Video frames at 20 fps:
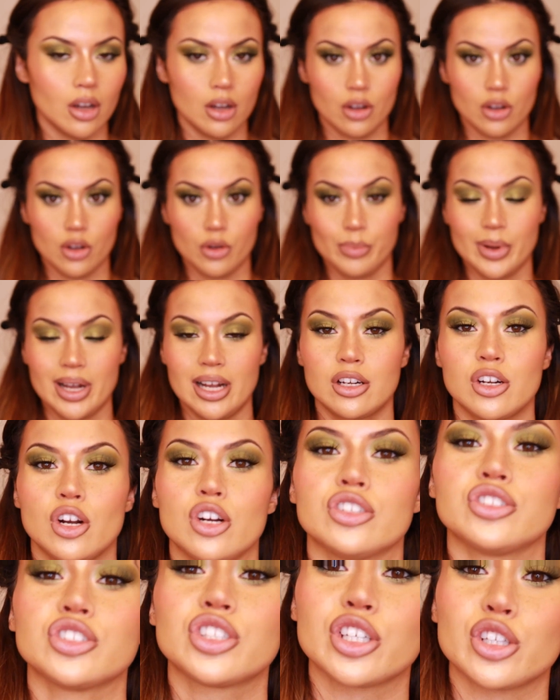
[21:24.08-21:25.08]
Oh, back
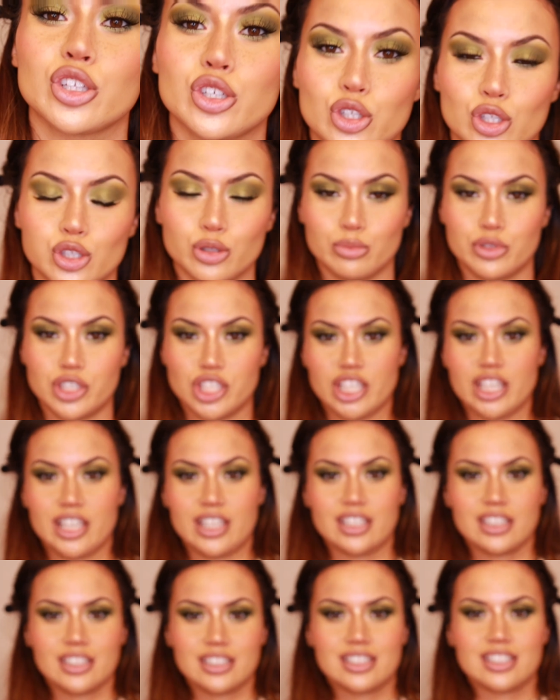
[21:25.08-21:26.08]
onto the
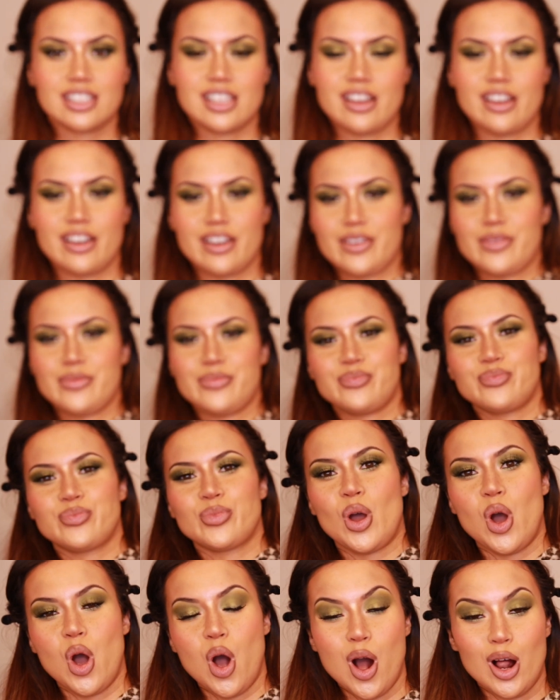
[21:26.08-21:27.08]
subject. All
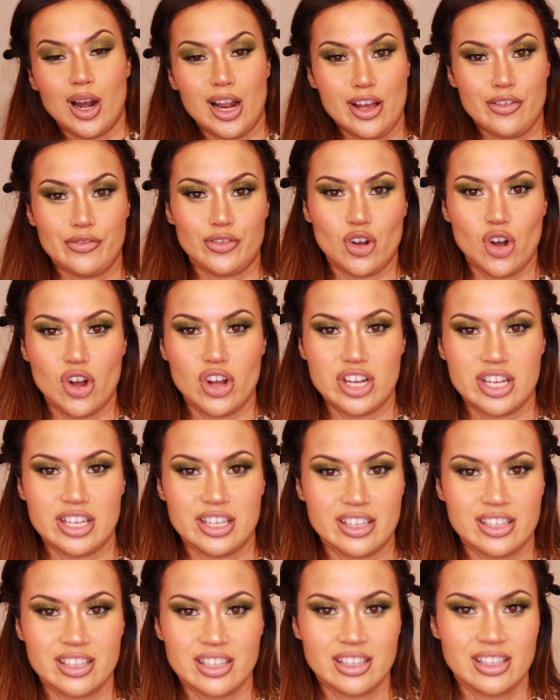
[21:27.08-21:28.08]
I've got
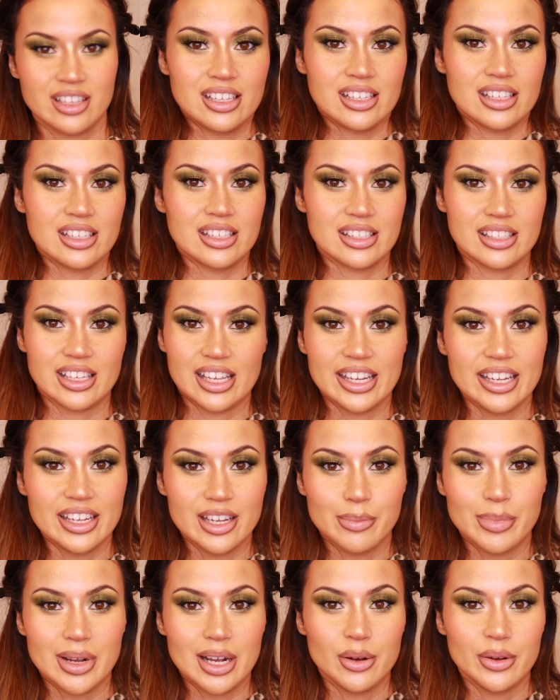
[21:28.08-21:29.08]
to say
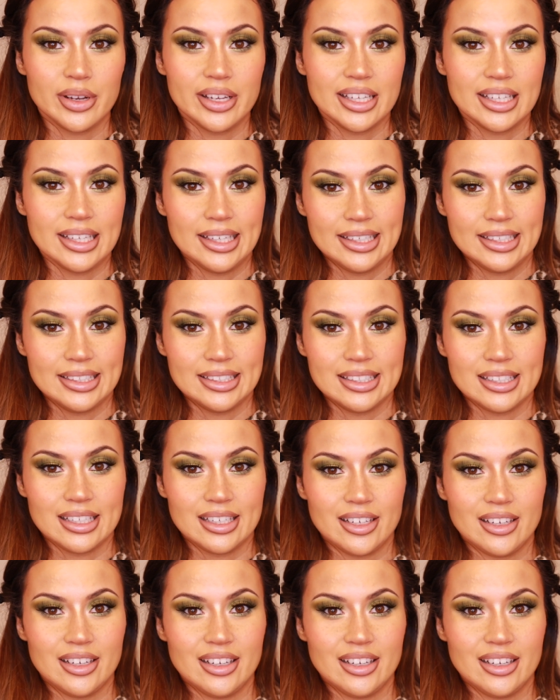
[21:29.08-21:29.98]
about it is